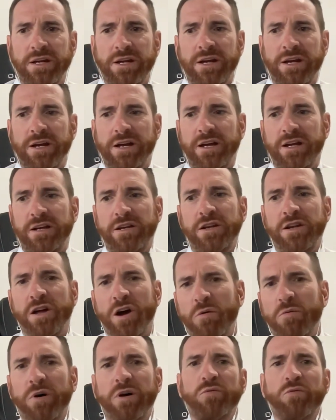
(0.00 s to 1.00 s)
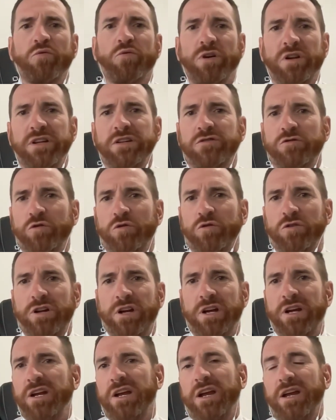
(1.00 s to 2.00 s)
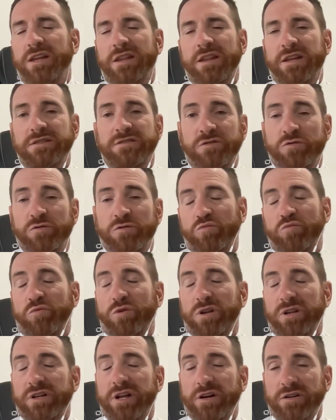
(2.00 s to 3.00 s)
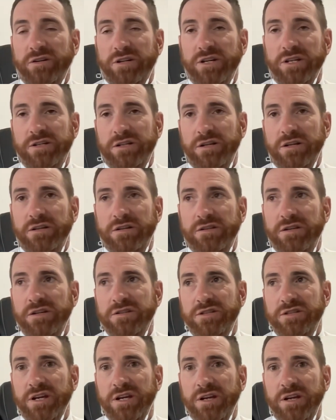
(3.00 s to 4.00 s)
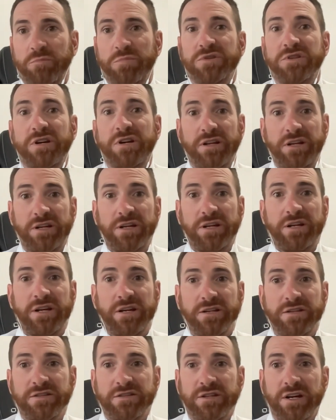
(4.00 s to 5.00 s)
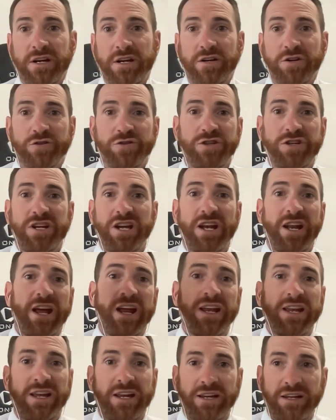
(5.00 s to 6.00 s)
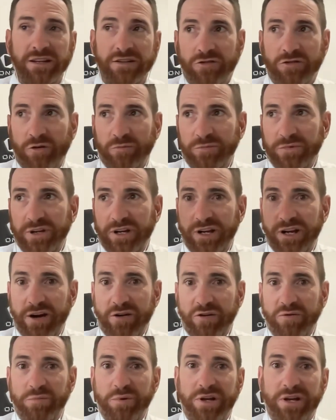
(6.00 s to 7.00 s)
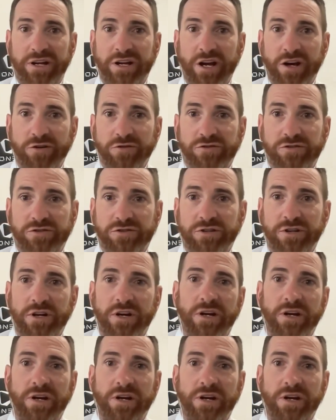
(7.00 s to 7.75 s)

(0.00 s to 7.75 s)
And no one really taught kicking, and they still really don't kick, teach kicking, particularly kids, because you get any Tom, Dick, and Harry be a coach.